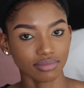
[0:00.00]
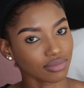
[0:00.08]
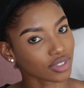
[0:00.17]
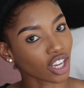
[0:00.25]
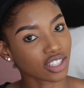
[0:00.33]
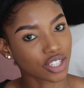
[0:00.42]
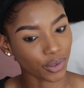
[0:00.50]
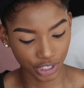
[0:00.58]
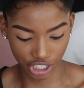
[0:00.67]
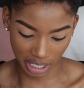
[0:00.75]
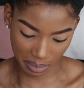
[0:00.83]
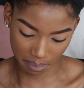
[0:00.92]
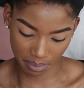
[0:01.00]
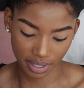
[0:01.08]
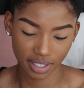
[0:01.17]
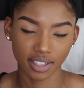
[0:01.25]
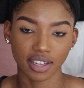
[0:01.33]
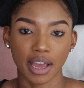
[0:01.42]
not so cheap.
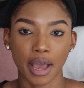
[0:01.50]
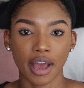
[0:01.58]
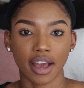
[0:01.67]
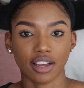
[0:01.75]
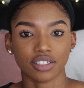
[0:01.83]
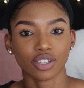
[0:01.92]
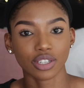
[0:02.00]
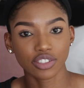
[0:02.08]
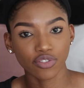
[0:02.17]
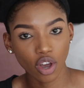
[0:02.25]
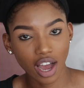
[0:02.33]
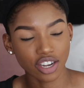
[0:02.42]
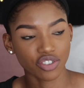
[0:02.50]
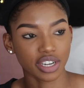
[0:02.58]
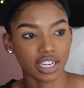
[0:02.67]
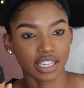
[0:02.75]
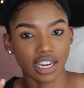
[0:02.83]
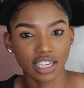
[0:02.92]
So it's
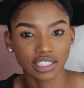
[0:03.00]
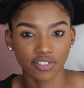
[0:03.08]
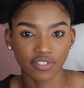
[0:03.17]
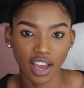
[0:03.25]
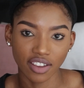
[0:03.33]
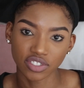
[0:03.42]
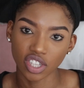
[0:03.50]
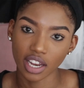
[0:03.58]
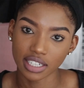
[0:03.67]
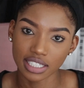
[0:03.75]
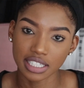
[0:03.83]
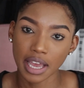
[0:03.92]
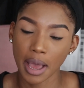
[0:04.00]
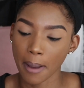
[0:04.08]
$485.